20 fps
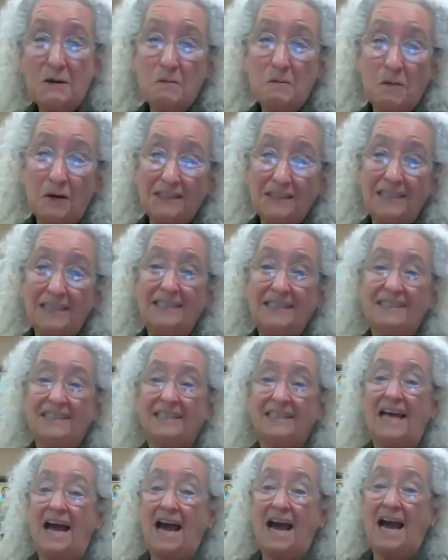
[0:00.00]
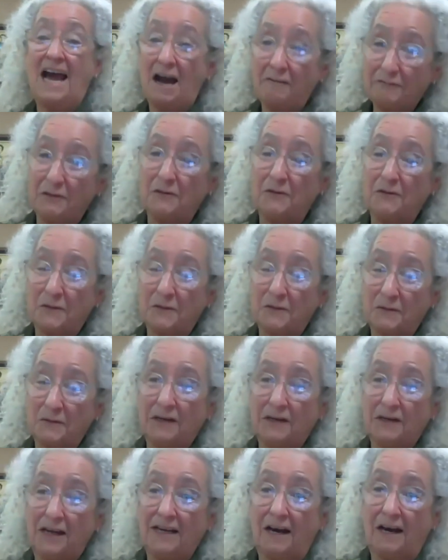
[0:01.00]
It wasn't until after,
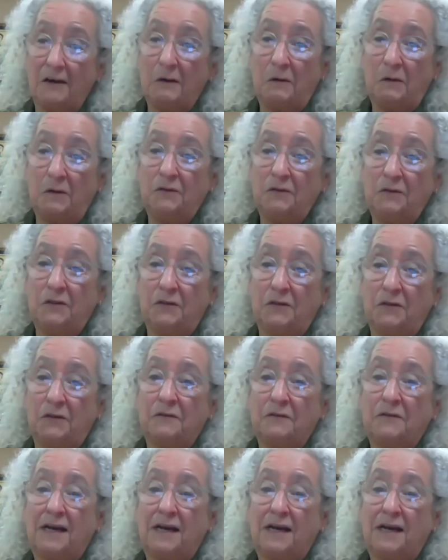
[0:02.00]
when I got older,